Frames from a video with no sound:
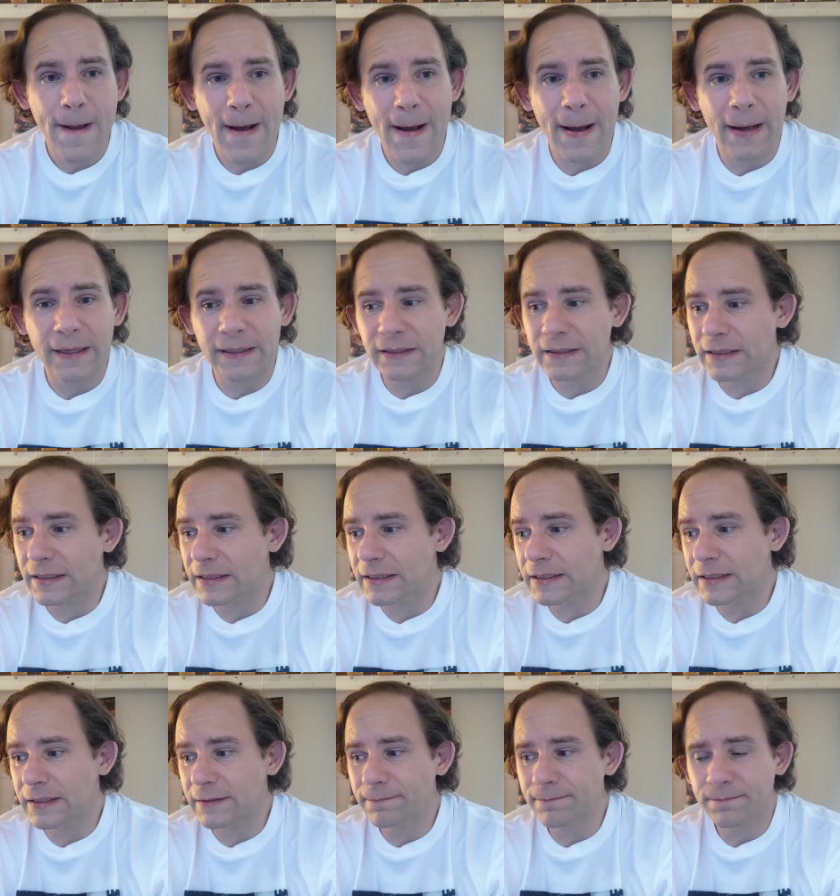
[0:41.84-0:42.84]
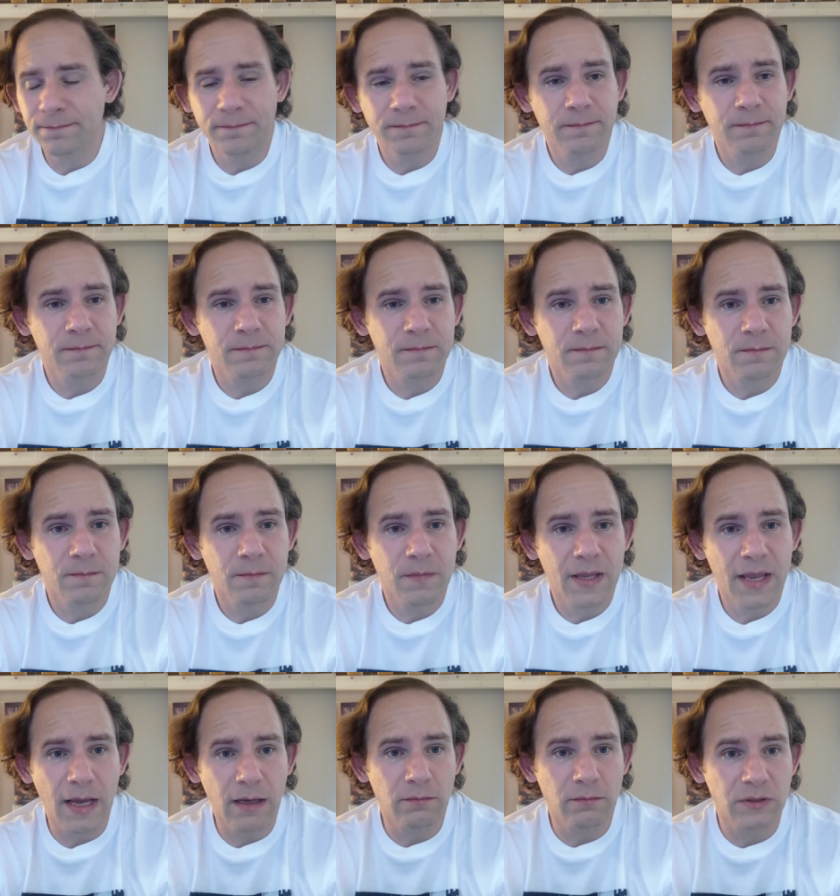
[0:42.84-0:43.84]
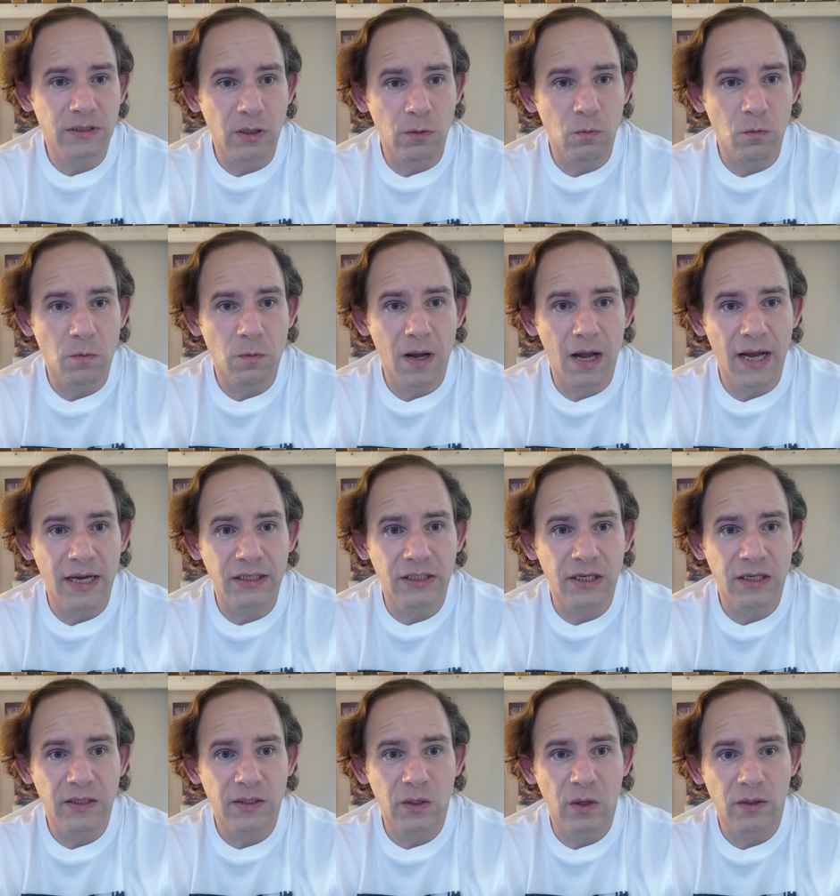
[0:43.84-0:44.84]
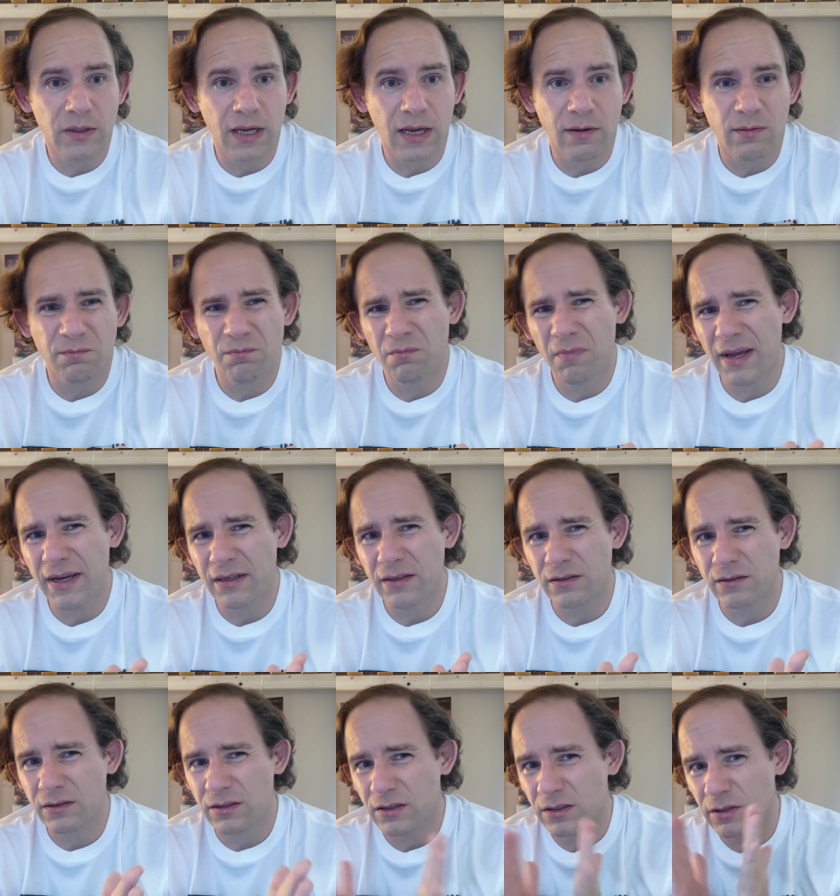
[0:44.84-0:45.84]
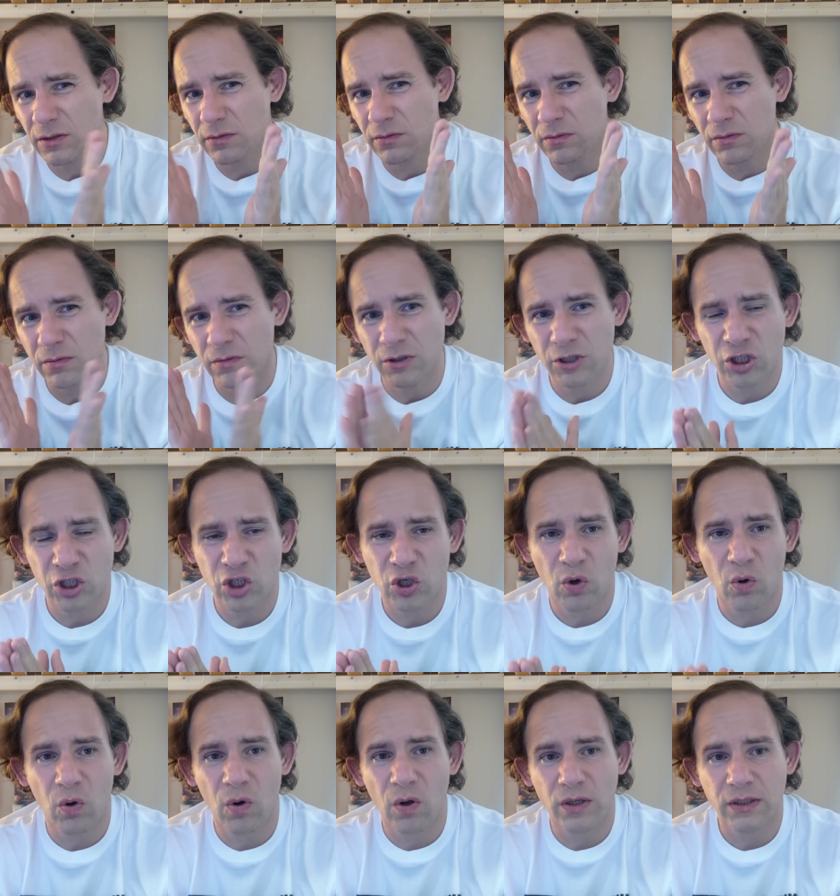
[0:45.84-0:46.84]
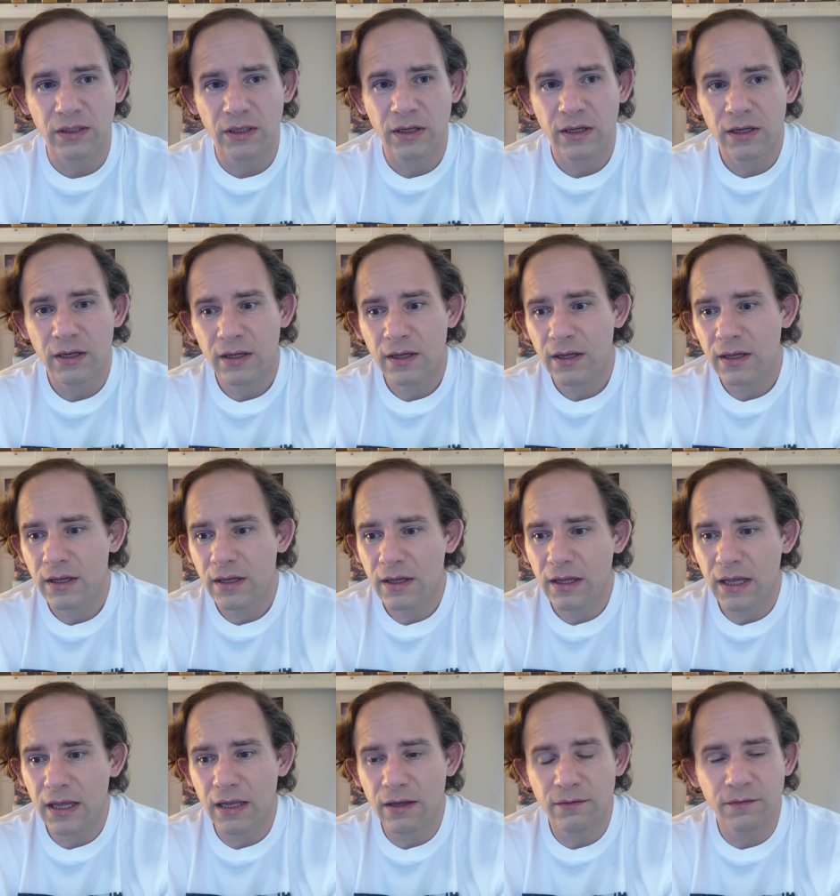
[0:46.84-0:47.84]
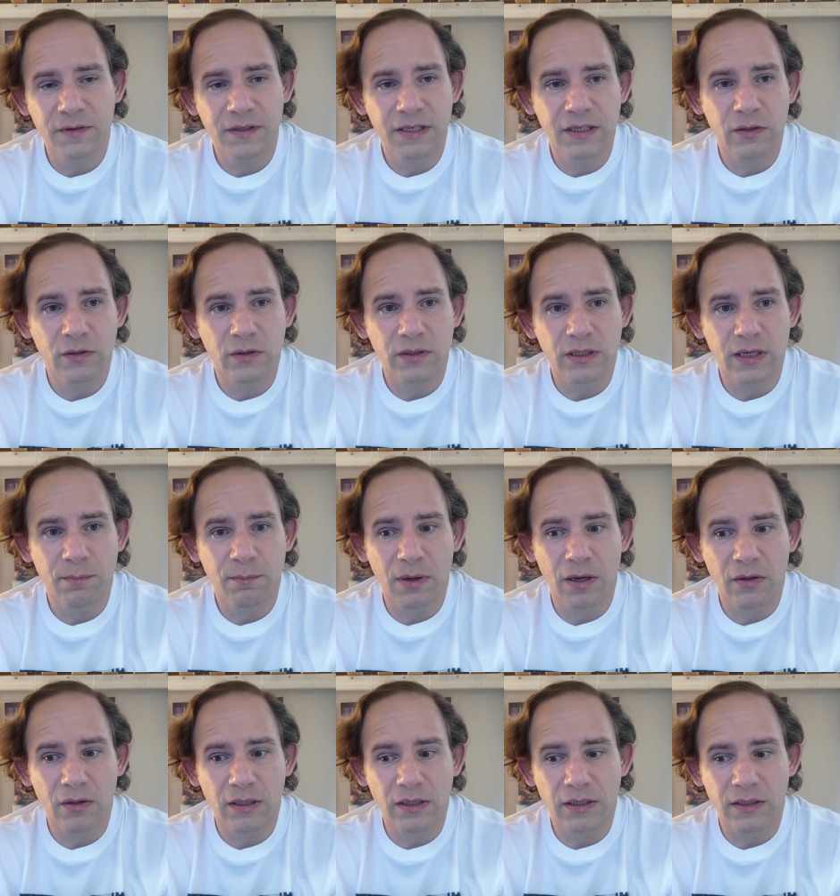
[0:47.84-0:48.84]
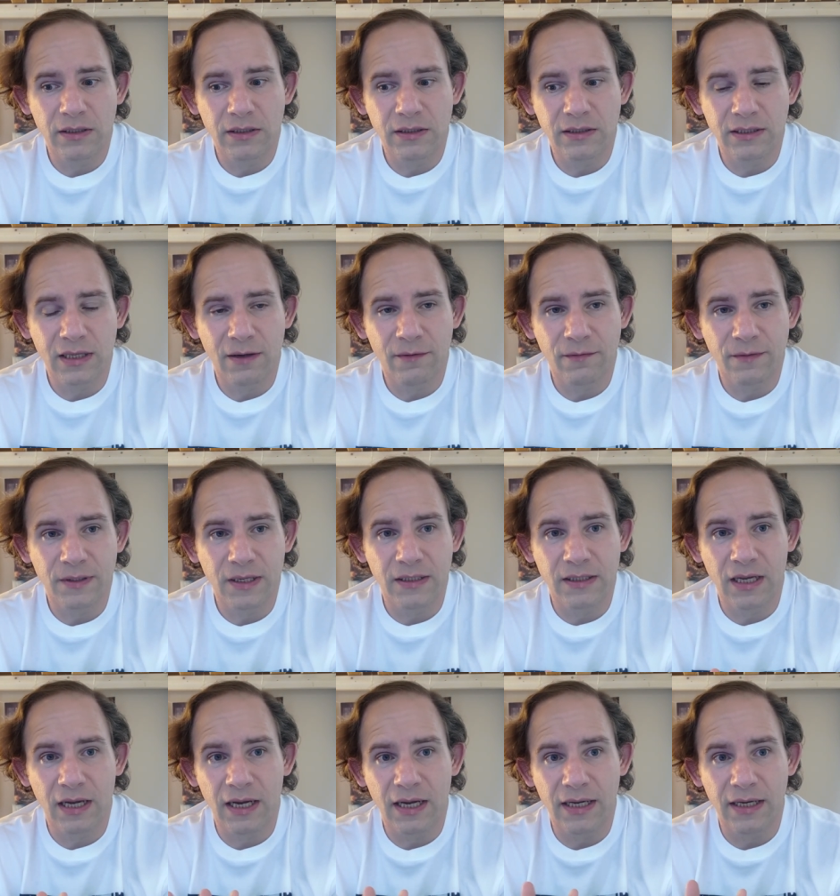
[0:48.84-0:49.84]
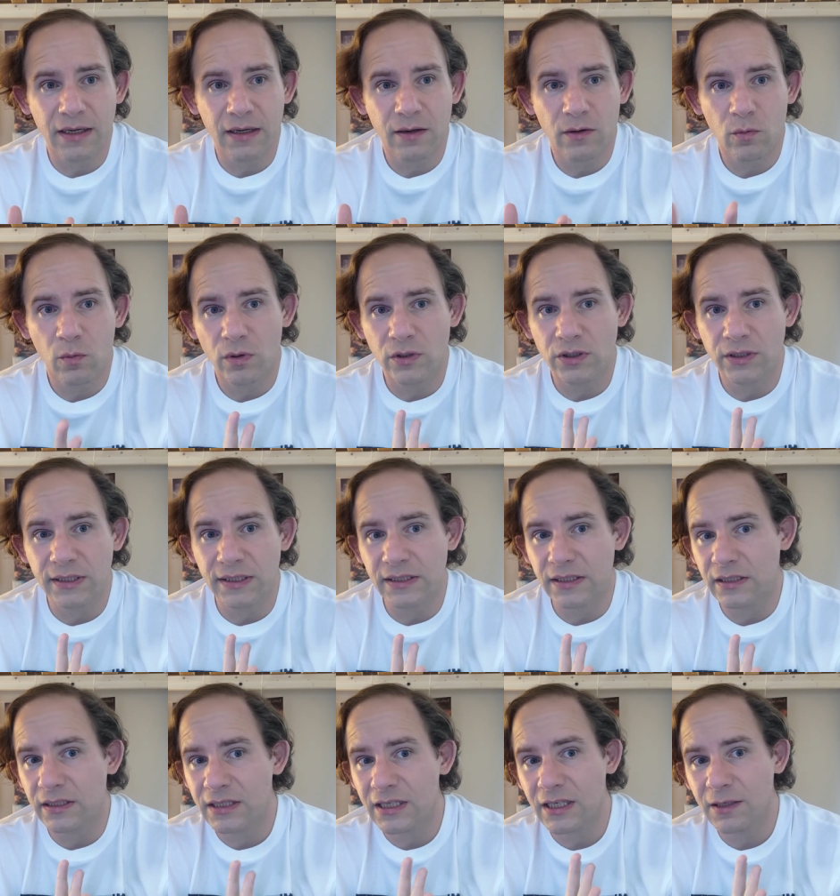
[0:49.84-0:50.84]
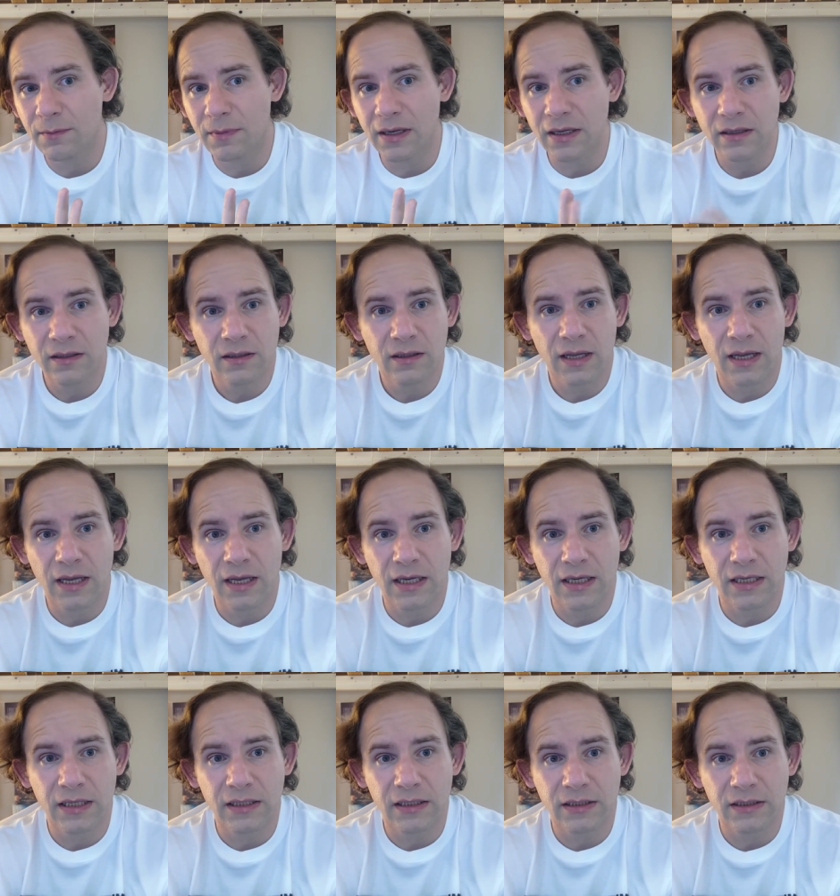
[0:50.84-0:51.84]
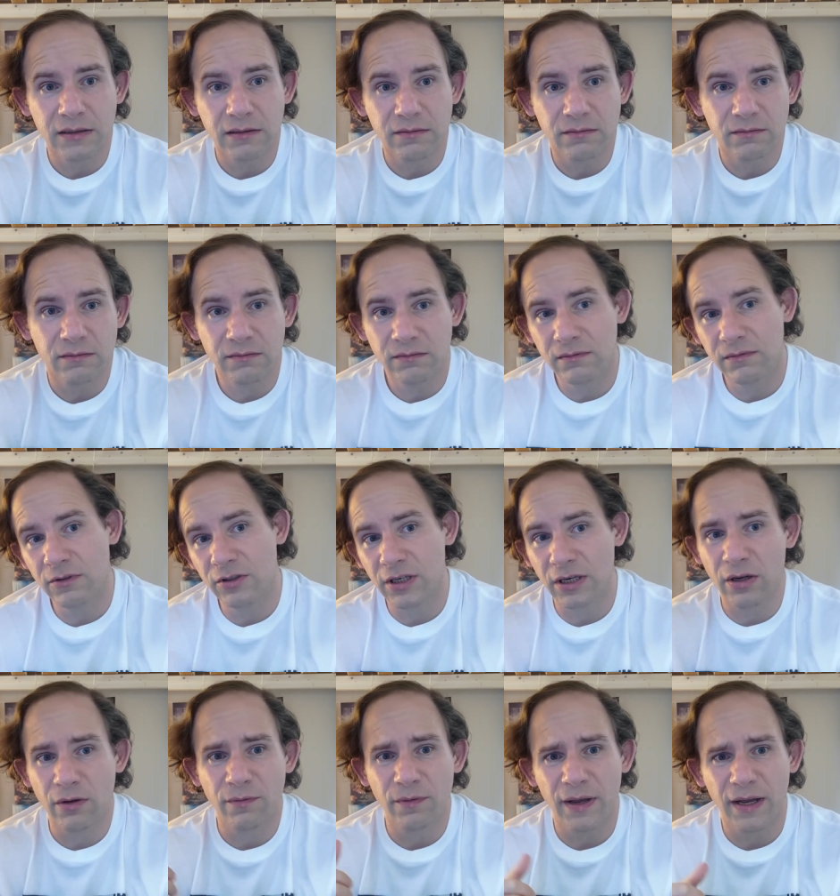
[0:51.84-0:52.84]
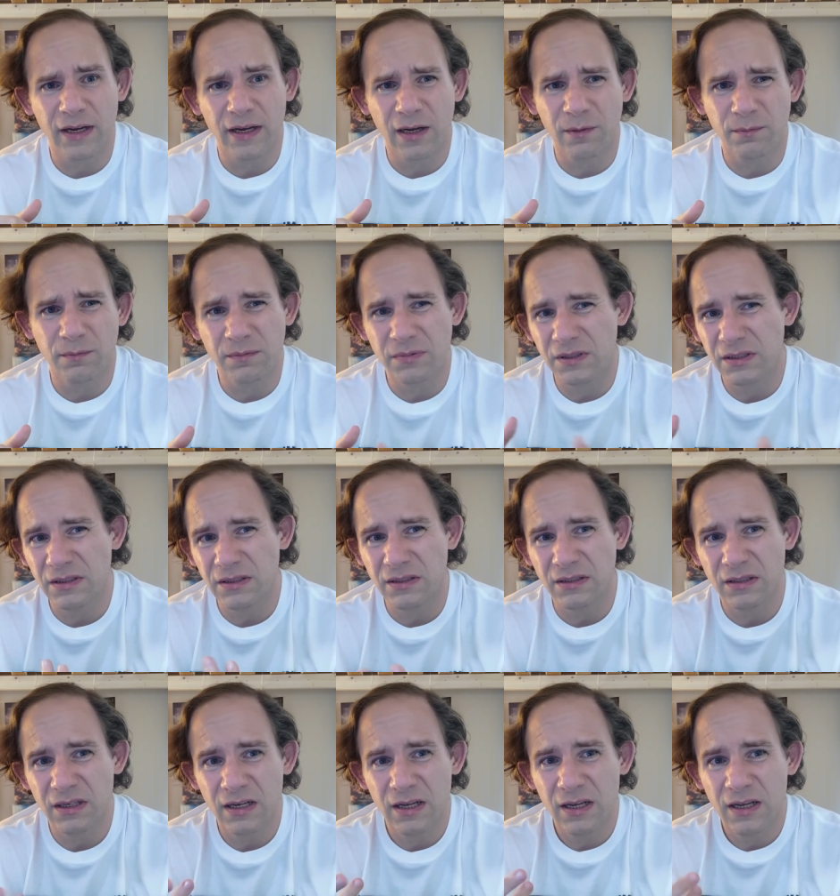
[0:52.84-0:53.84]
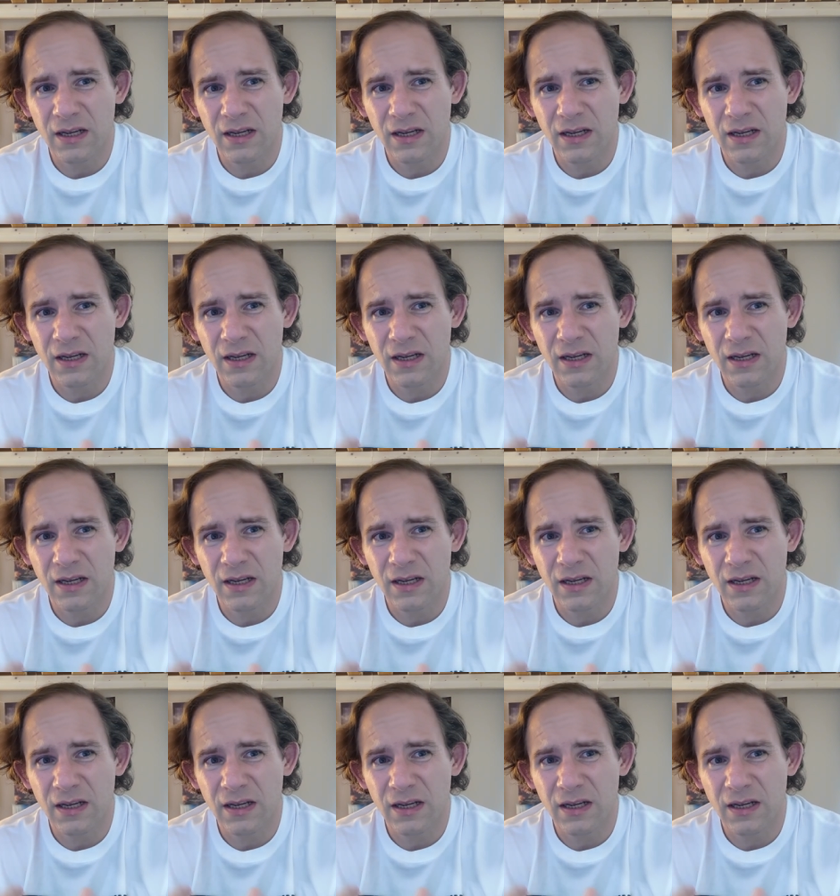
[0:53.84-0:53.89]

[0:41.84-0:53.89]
And uh, yeah, so I just thought I make two short uh, videos about stuff that I watched in the cinema, and Shadowfire comes